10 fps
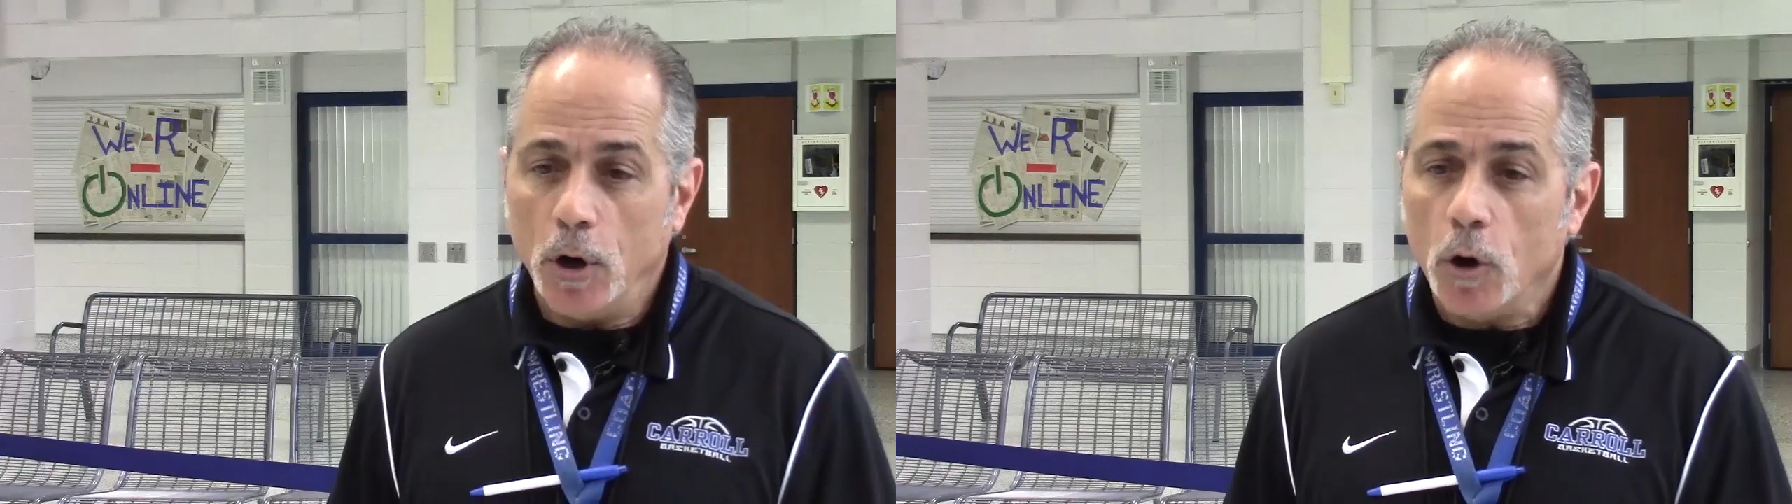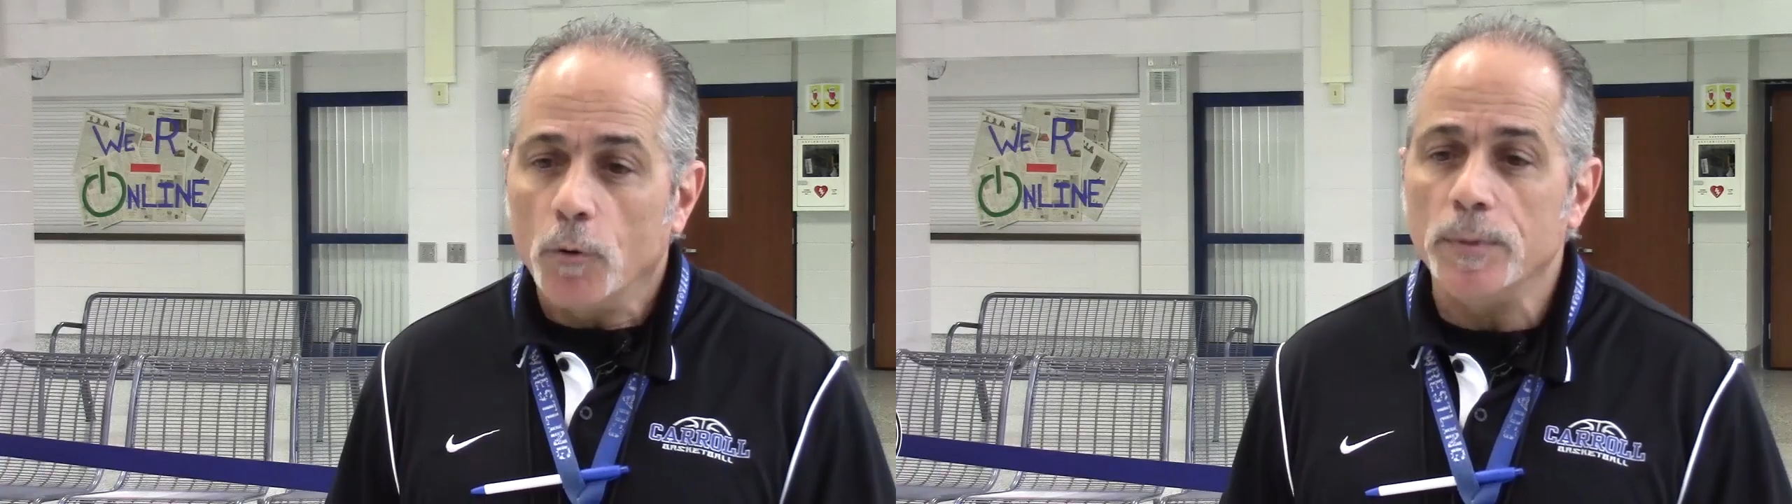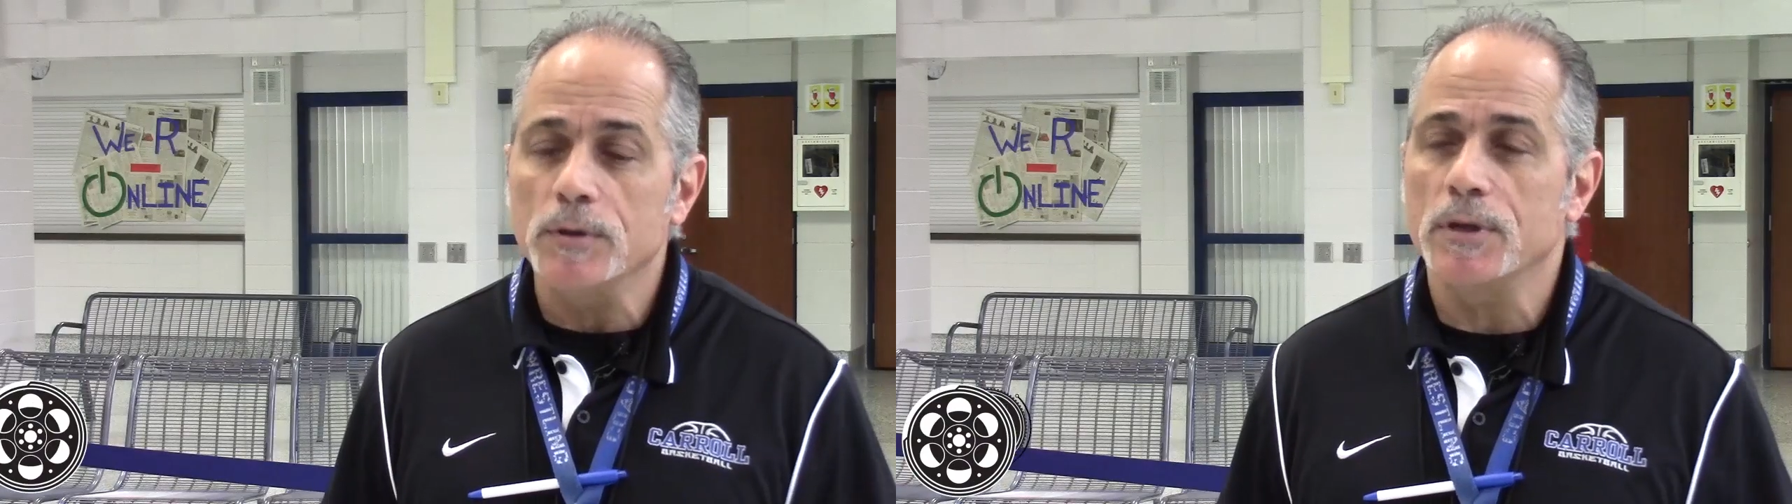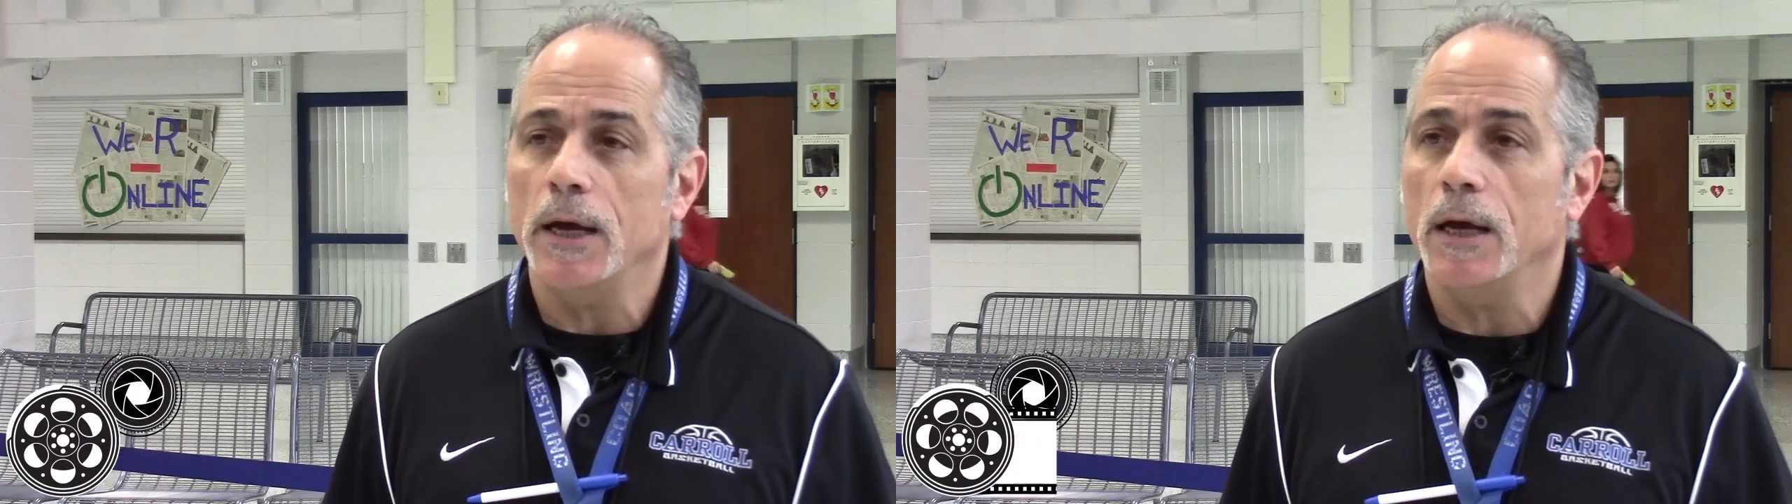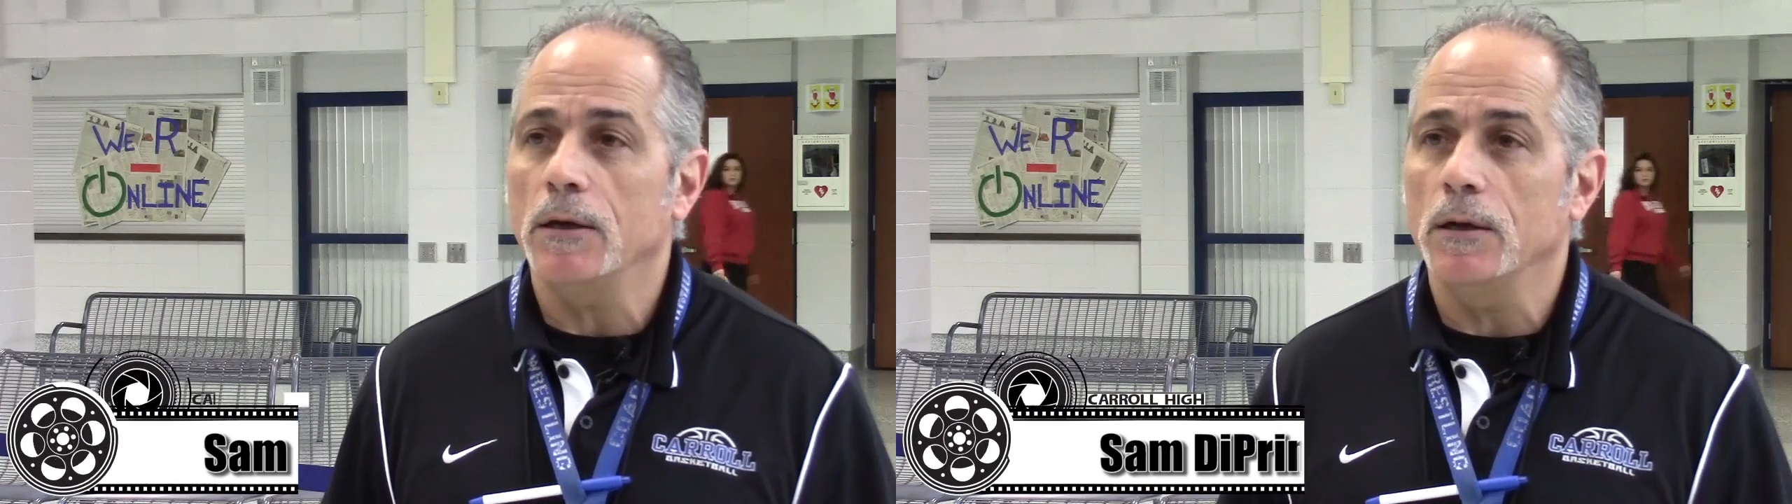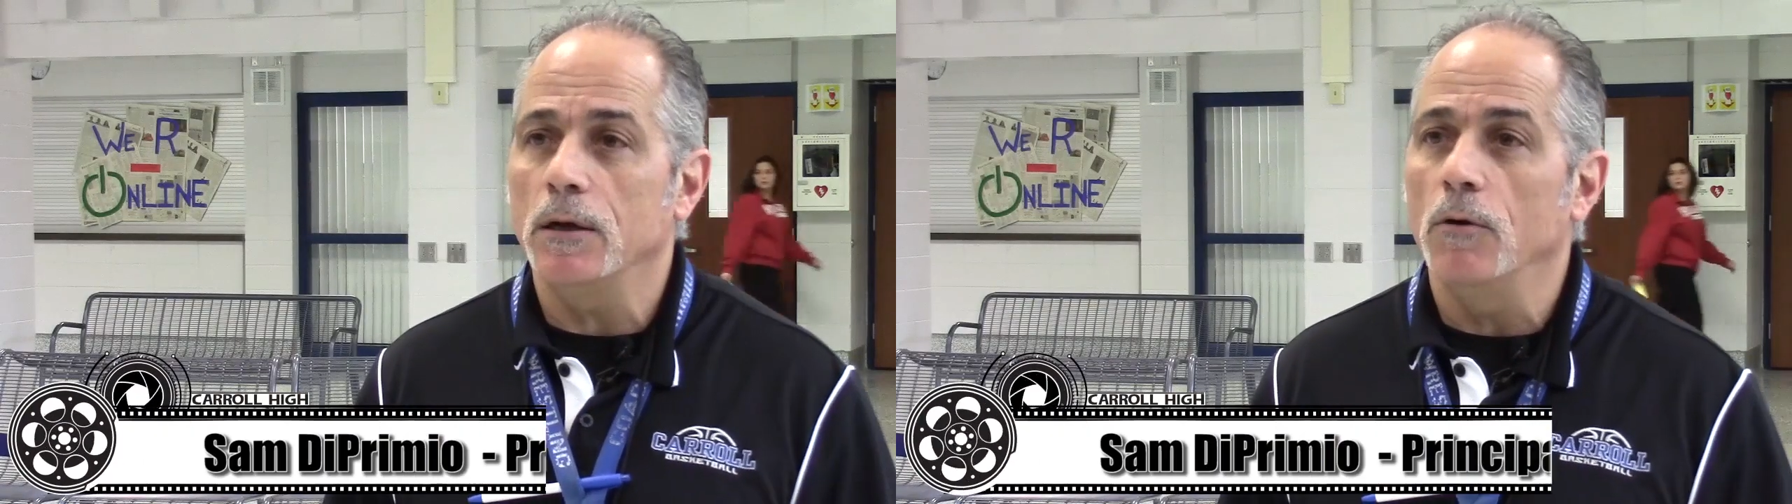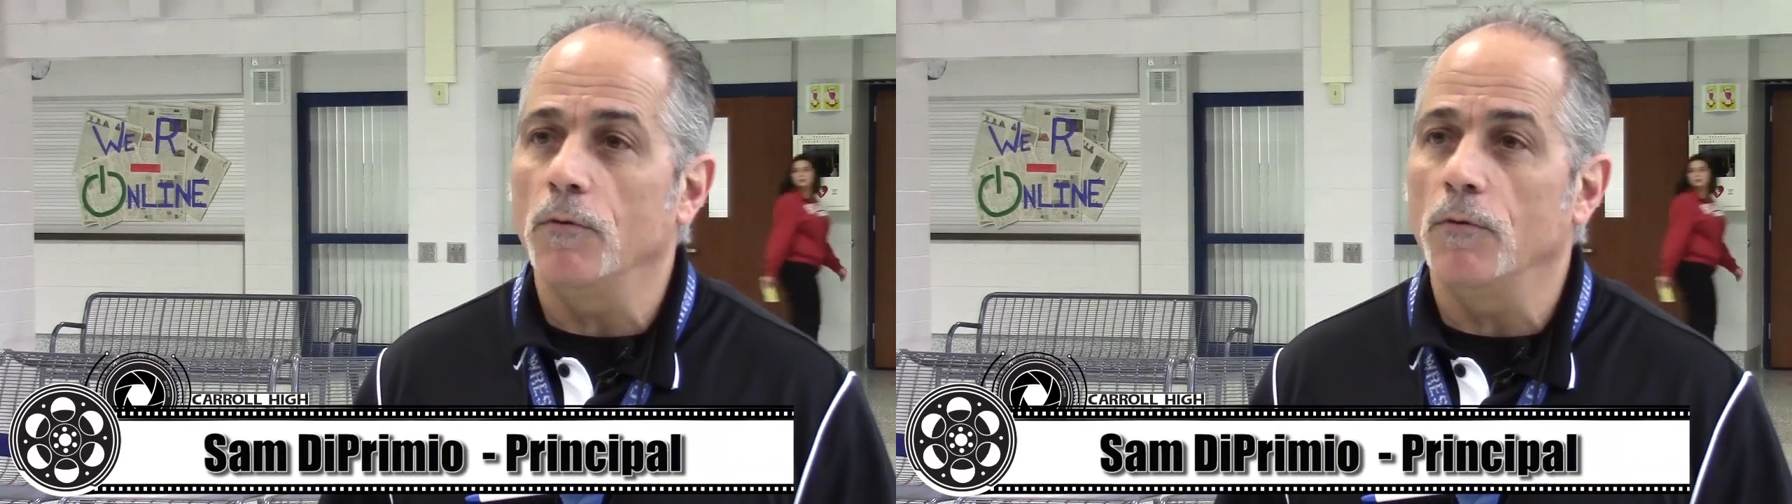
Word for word: hope is that